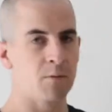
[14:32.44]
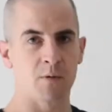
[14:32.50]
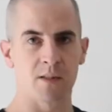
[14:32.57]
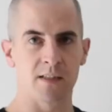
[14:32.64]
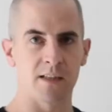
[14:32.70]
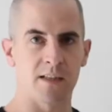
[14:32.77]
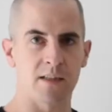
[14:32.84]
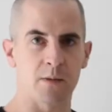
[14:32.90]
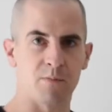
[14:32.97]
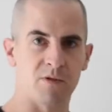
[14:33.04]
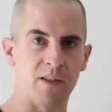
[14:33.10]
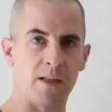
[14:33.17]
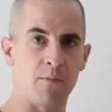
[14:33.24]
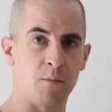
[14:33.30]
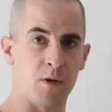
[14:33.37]
we start to
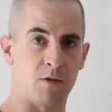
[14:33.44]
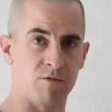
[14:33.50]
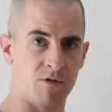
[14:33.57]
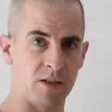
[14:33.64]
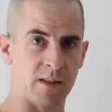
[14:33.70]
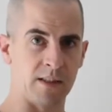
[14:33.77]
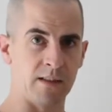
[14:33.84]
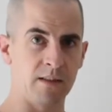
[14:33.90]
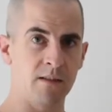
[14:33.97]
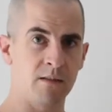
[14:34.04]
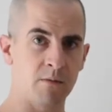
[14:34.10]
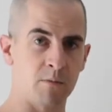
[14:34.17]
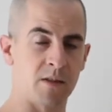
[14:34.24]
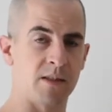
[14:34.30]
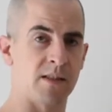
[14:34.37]
bring in more running,
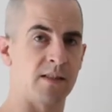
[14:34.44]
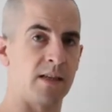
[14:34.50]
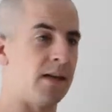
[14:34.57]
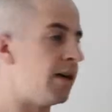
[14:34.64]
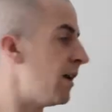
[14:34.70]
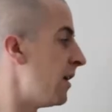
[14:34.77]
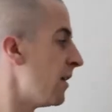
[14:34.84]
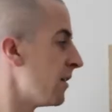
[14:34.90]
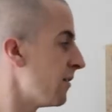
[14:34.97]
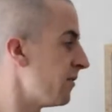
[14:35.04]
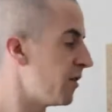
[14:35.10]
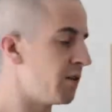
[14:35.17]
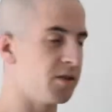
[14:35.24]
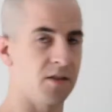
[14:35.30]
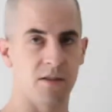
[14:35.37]
which is a harder
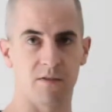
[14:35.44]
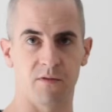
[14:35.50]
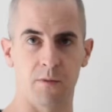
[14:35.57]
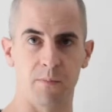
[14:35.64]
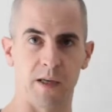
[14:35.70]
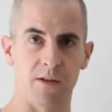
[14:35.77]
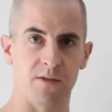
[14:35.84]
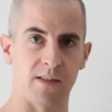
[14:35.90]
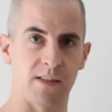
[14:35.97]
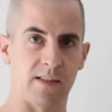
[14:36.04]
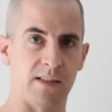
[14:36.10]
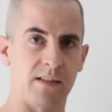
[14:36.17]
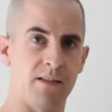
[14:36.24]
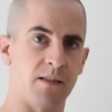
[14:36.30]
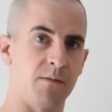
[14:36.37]
version of the
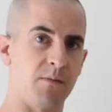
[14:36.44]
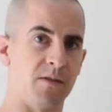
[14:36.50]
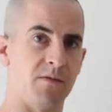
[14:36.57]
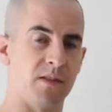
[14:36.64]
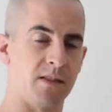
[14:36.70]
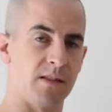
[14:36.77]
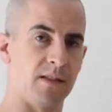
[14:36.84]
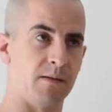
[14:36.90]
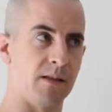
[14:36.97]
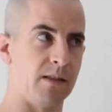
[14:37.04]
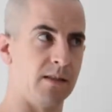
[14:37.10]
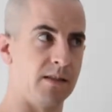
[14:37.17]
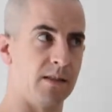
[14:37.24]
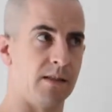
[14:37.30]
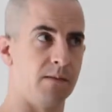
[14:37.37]
bouncing in terms of
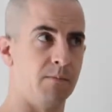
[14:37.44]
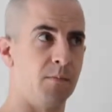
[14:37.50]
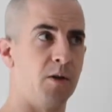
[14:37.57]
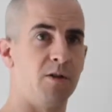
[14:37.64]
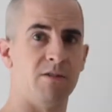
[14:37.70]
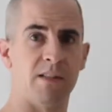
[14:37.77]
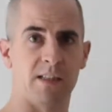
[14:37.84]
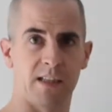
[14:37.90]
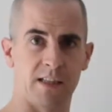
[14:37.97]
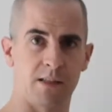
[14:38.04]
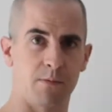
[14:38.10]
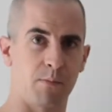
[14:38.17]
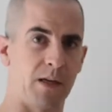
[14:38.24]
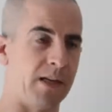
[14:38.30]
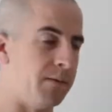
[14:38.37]
it's a more
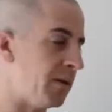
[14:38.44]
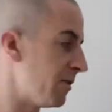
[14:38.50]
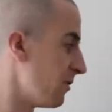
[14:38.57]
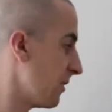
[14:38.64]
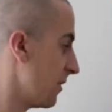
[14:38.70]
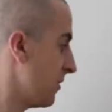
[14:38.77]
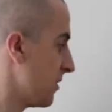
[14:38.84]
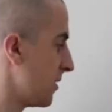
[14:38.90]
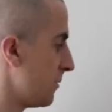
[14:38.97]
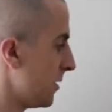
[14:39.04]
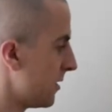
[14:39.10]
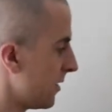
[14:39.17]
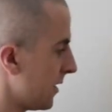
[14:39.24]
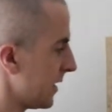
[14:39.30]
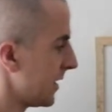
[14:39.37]
intense plyometric load. So we
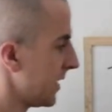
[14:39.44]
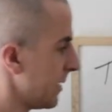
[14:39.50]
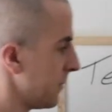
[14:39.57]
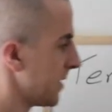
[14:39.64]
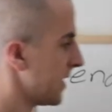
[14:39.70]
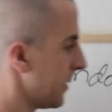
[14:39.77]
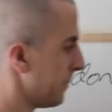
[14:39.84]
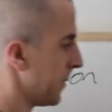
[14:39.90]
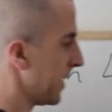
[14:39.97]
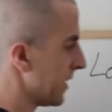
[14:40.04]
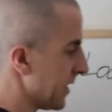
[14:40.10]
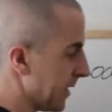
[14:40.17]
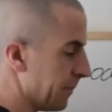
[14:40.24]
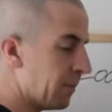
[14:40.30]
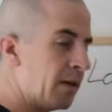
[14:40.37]
sort of take them step by
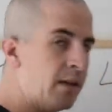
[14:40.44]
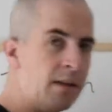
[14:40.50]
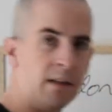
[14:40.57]
step,